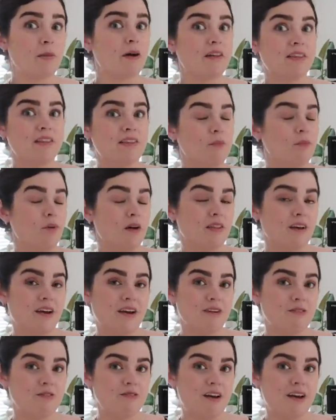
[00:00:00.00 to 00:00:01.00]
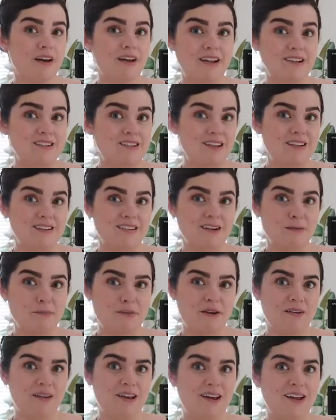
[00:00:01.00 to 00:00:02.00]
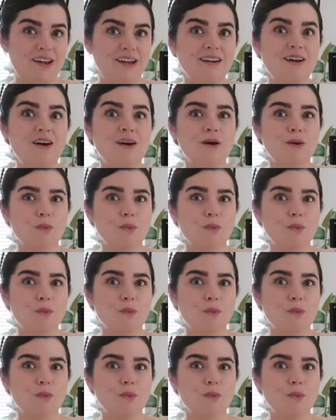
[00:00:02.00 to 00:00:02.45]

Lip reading: but one that I can fit a decent amount in